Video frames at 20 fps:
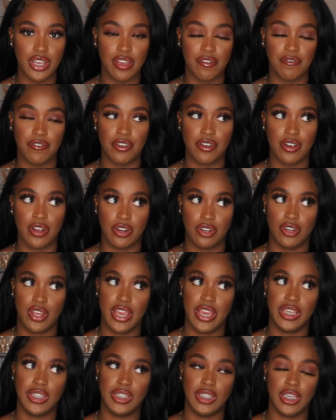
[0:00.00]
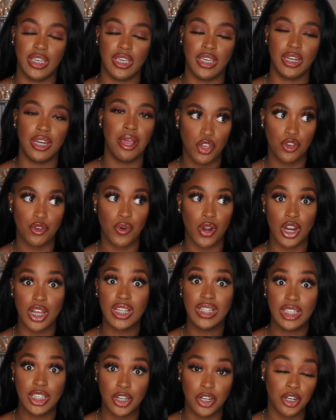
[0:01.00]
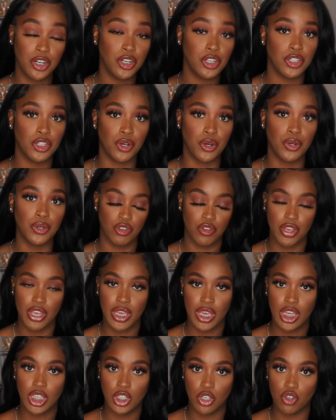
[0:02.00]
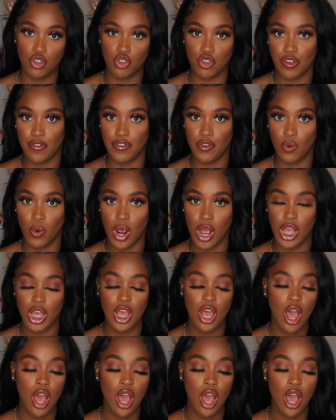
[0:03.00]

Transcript: If you're 18, you are considered an adult, you can get surgery if you want.